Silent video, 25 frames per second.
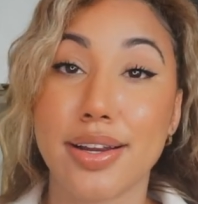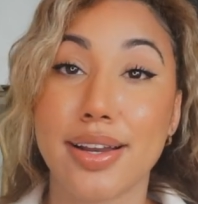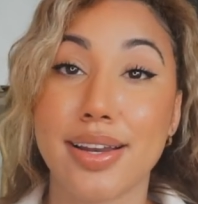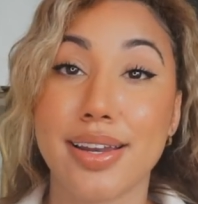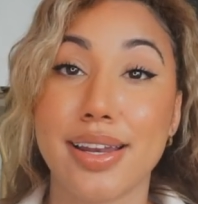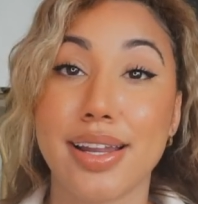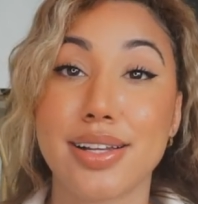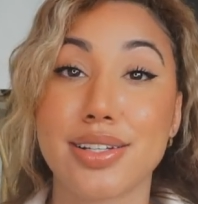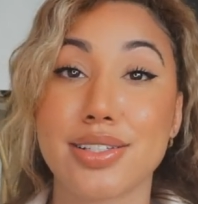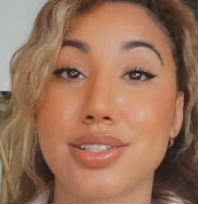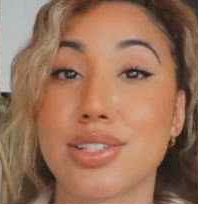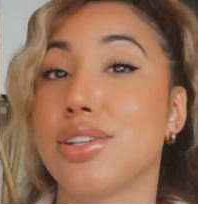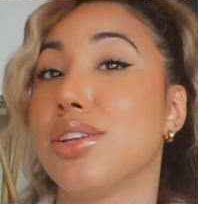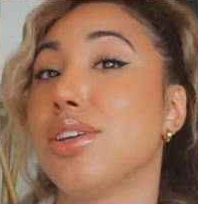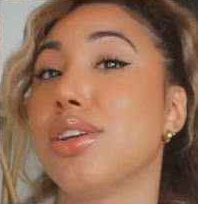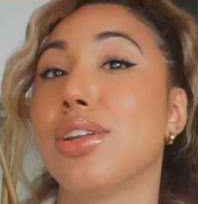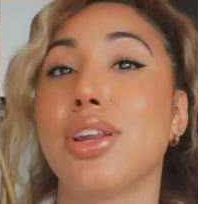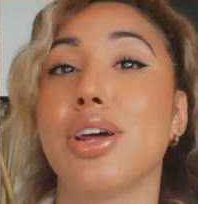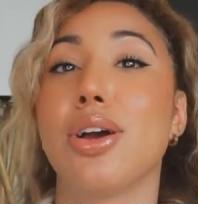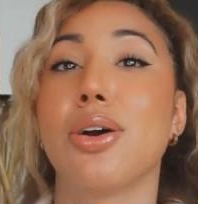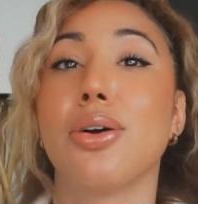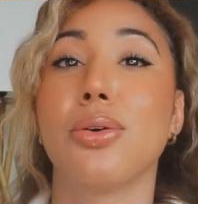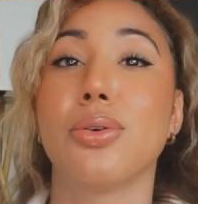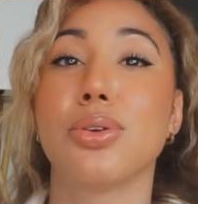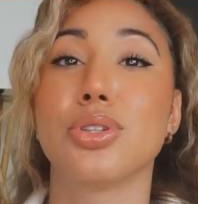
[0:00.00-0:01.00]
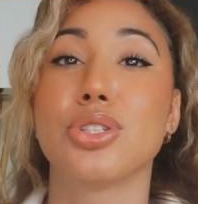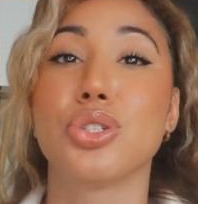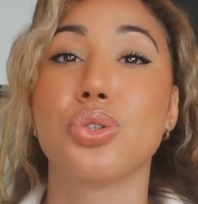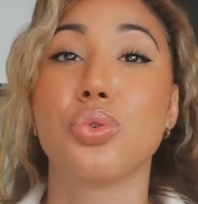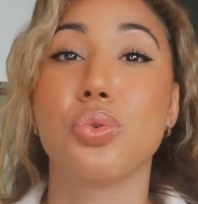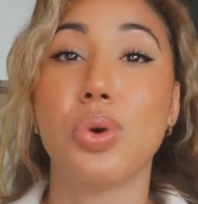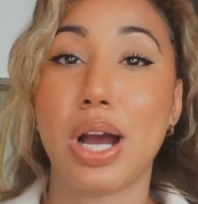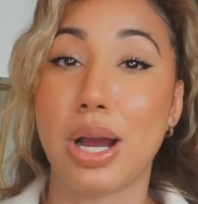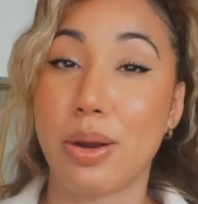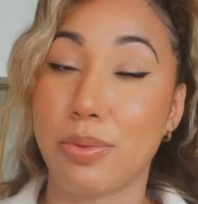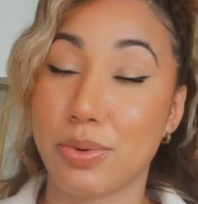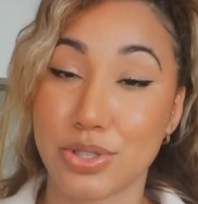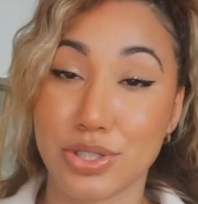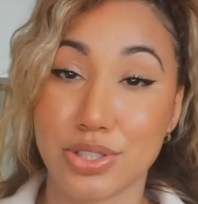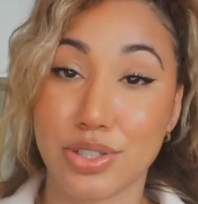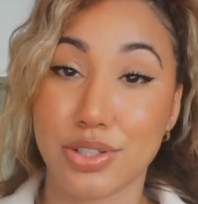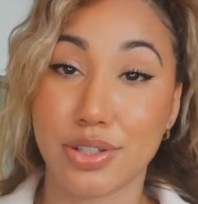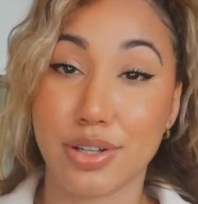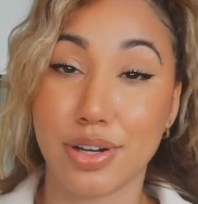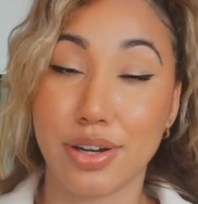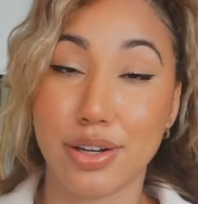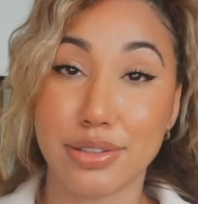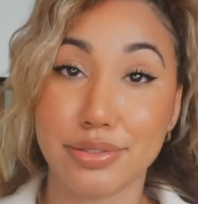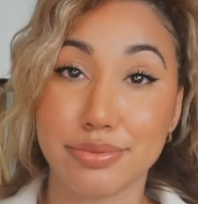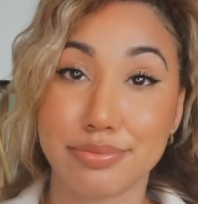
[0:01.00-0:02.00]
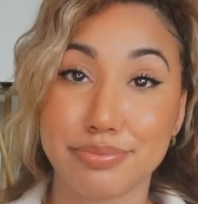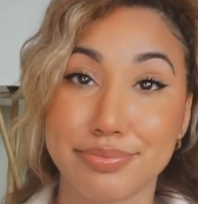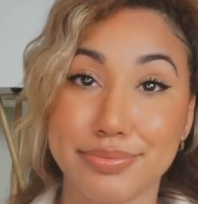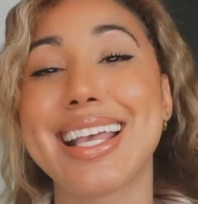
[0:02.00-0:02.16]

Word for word: and next thing you know, 2 hours are gone.